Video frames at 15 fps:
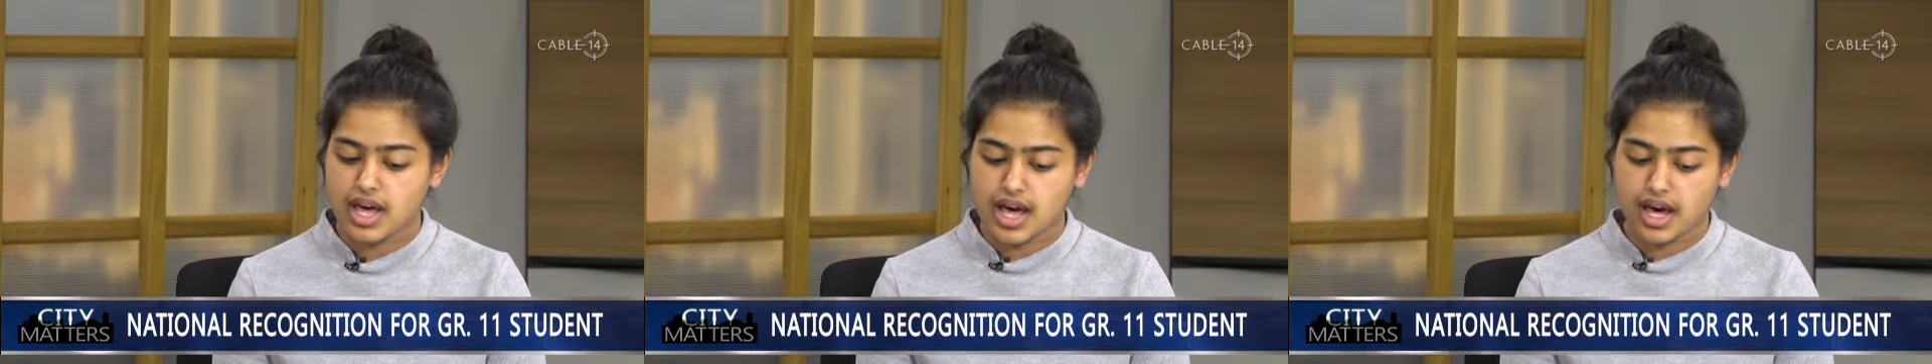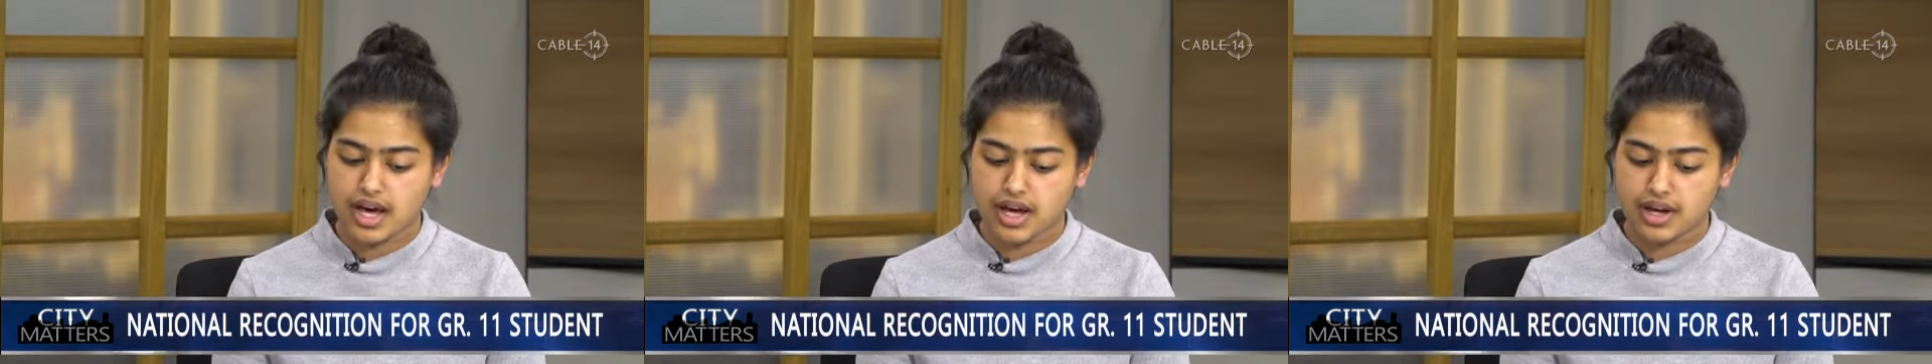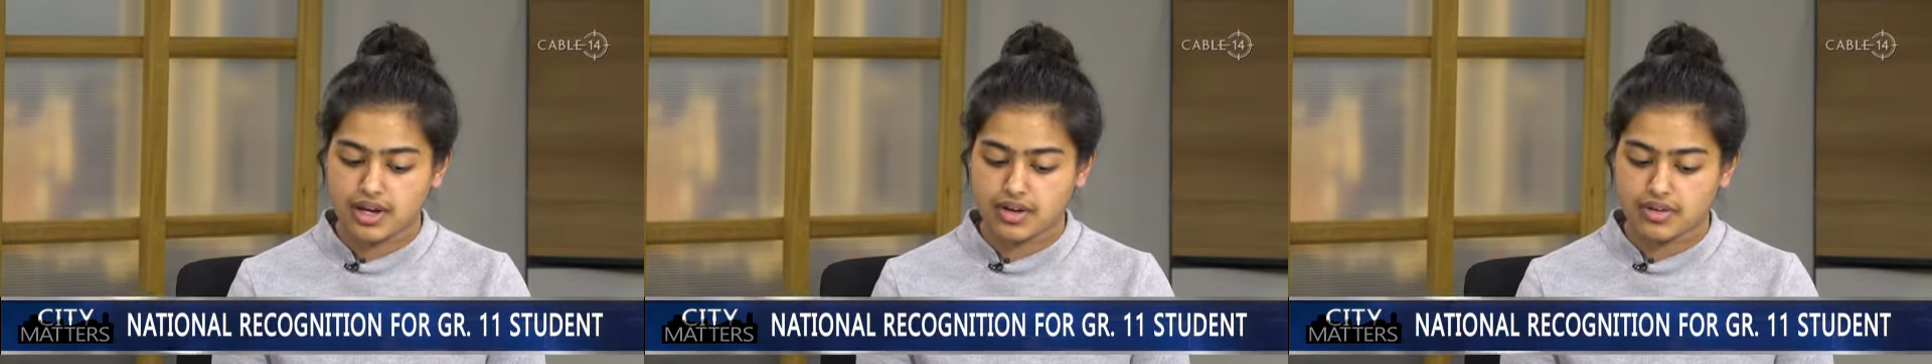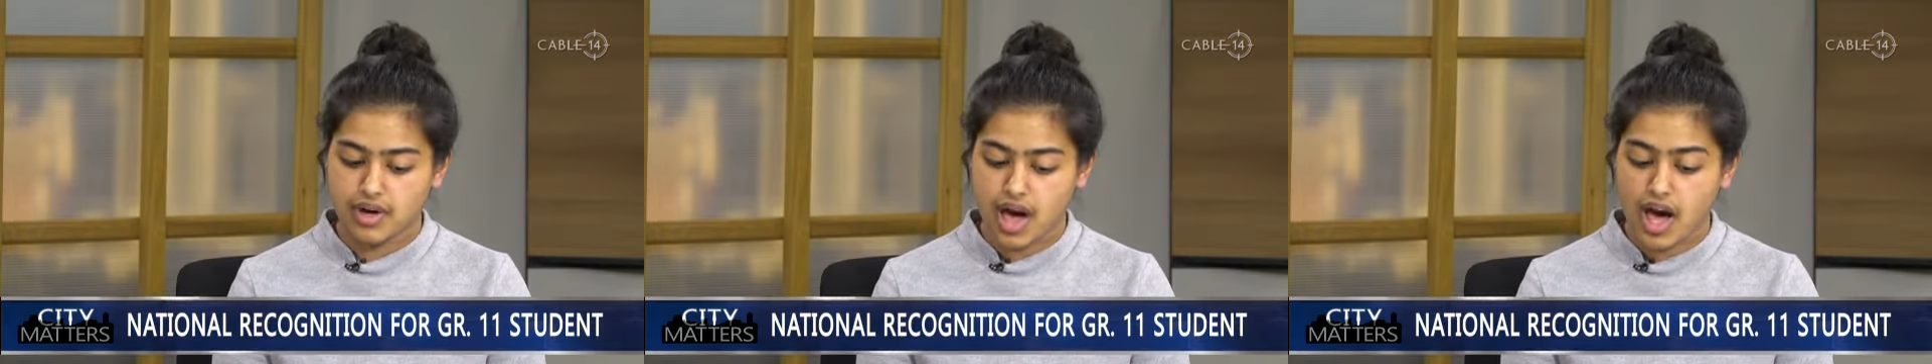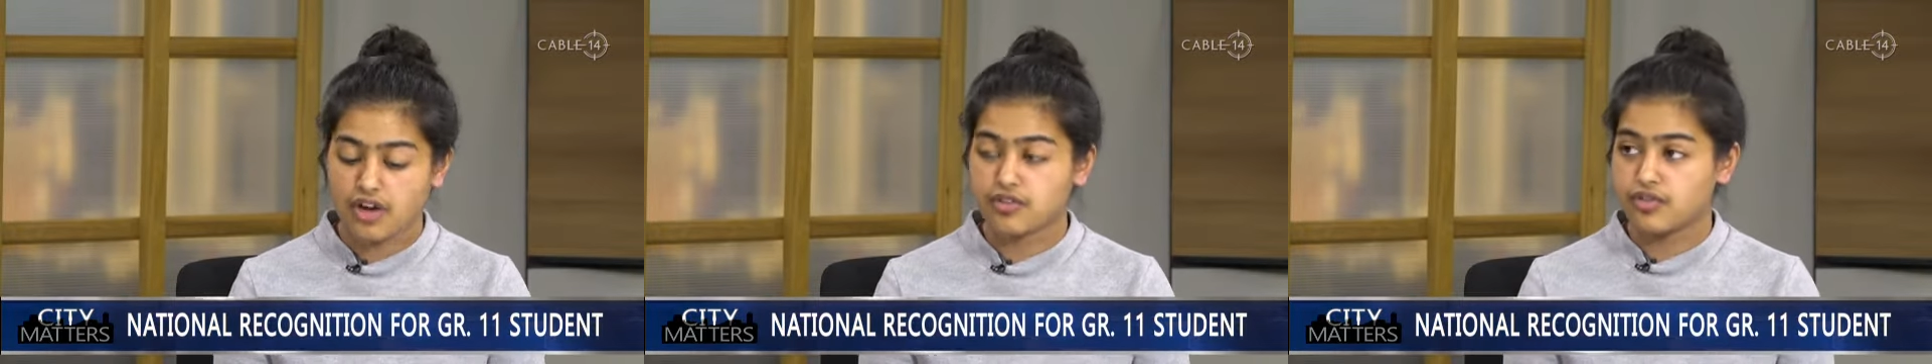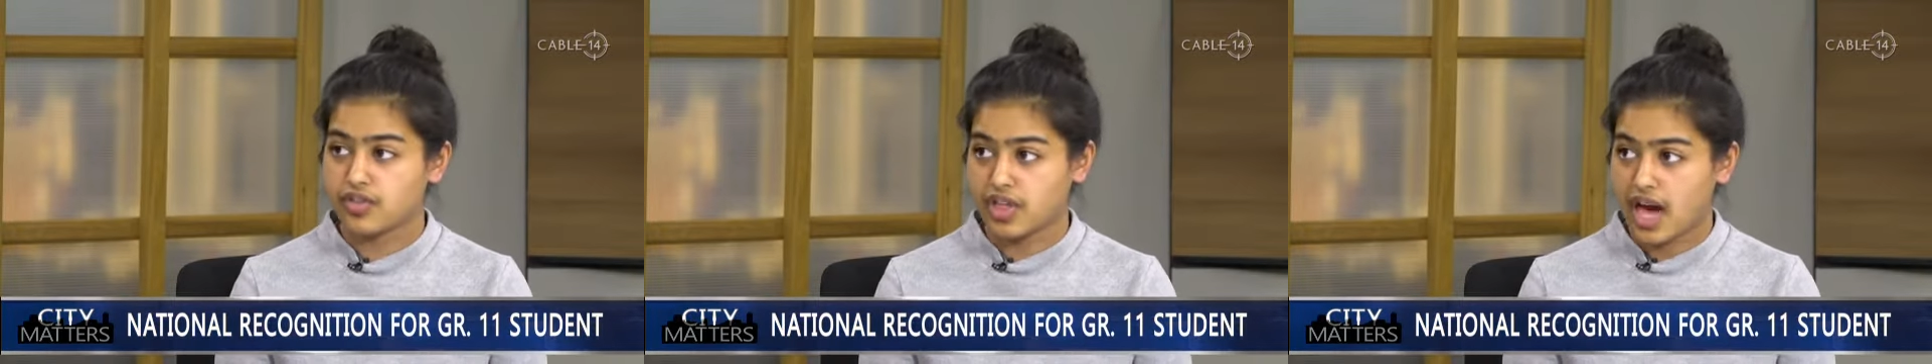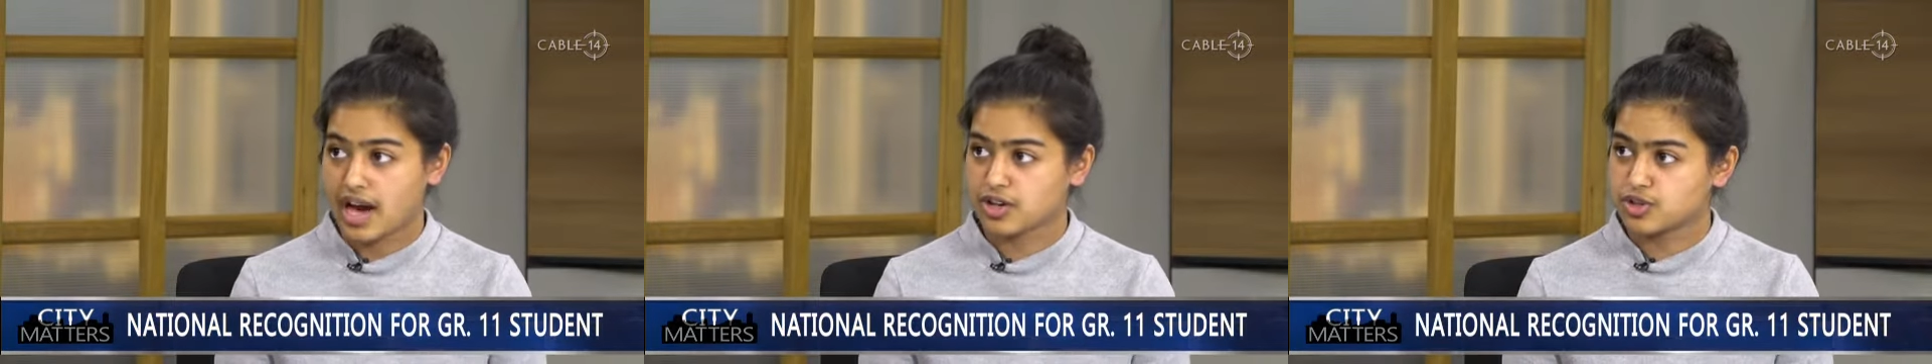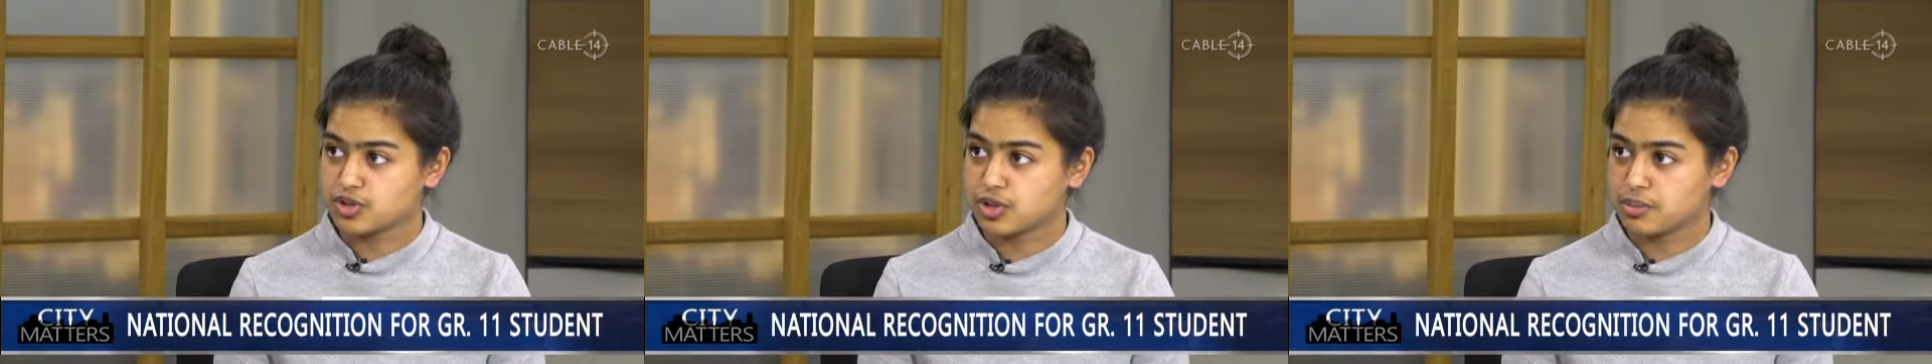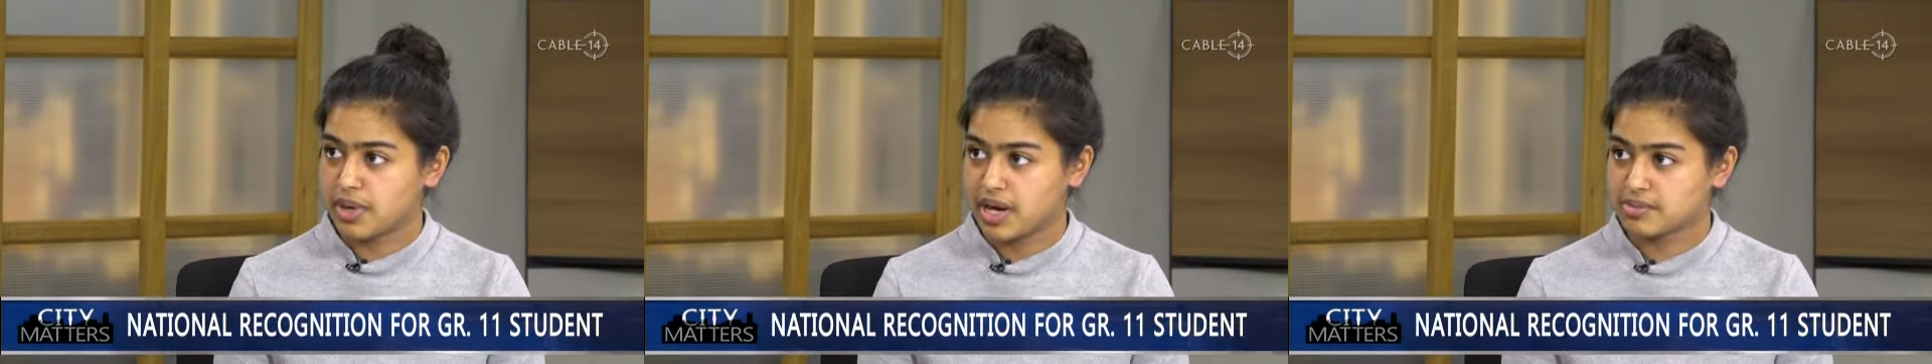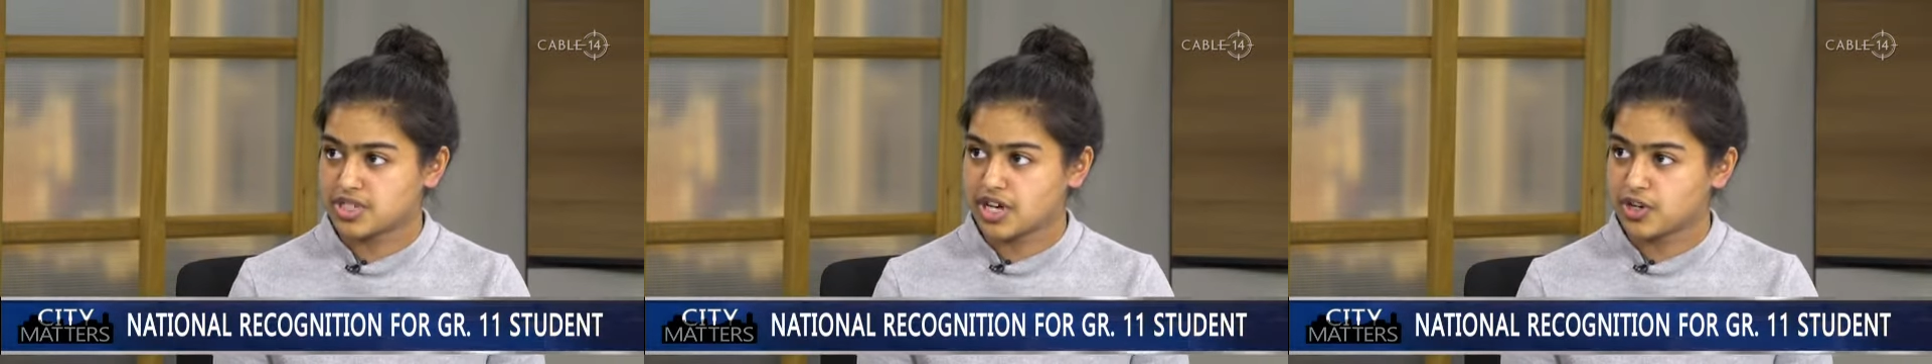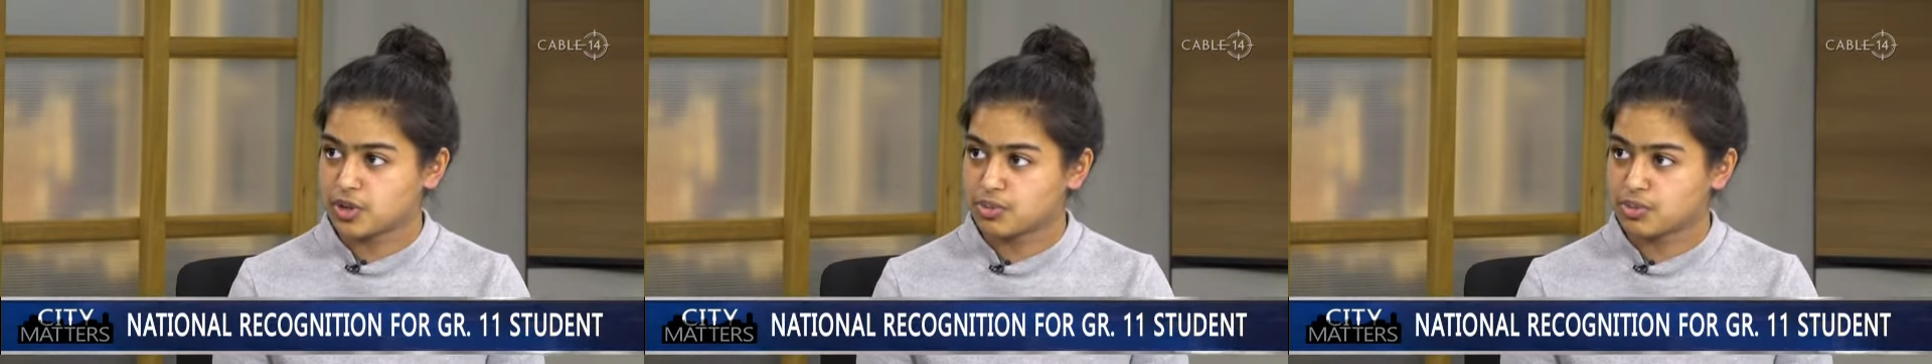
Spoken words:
of the actual peptide